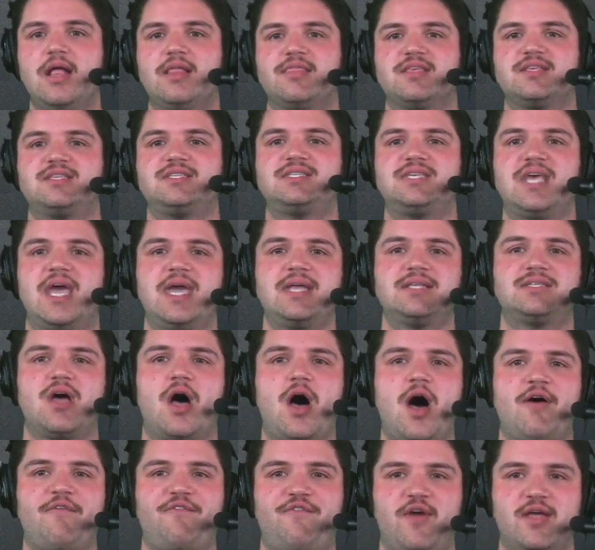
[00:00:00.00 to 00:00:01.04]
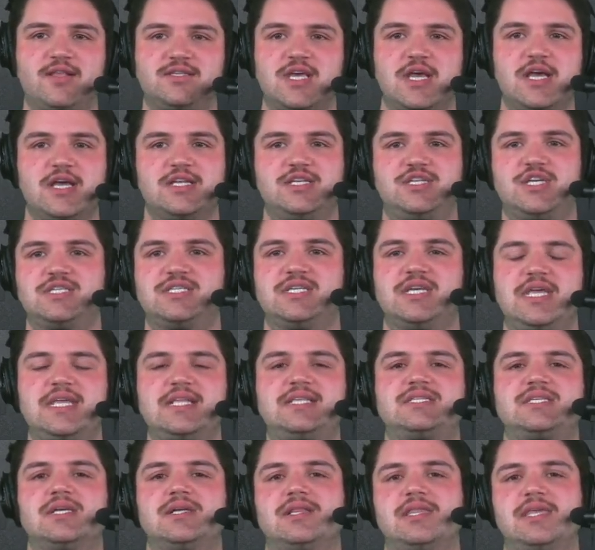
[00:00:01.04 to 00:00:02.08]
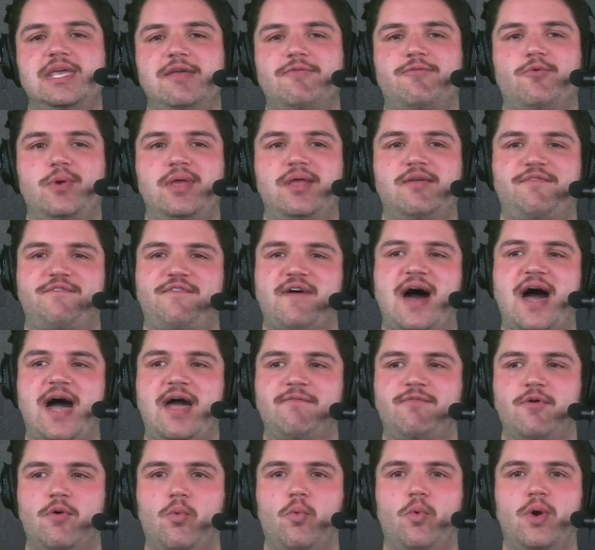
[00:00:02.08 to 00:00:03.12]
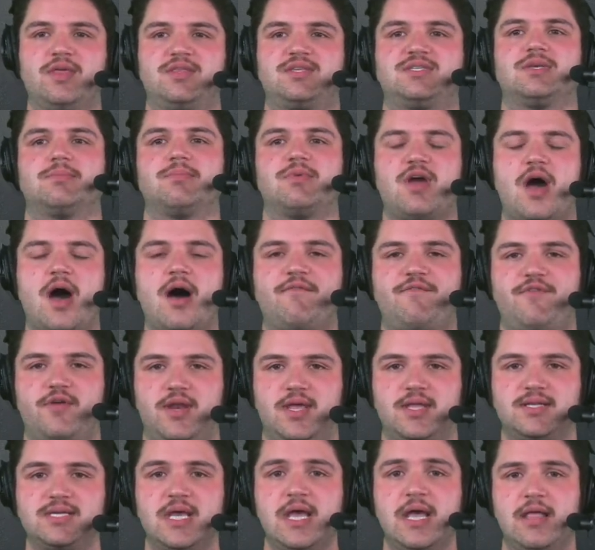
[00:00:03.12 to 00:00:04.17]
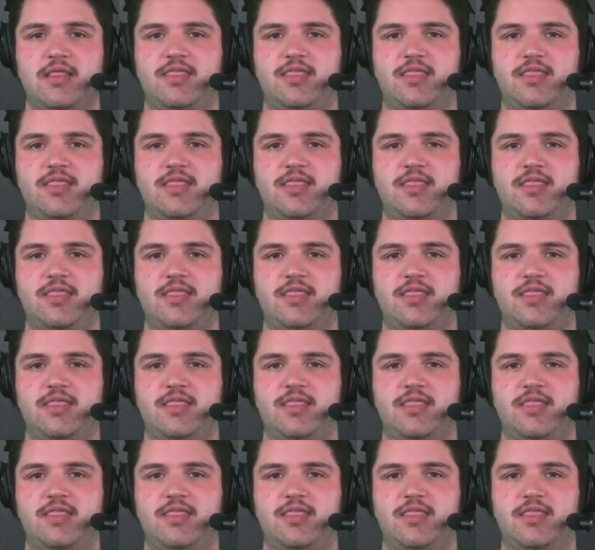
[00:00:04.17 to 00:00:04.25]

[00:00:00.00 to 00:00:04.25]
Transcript: The Saints offense just needs to leave Week 5 with some confidence.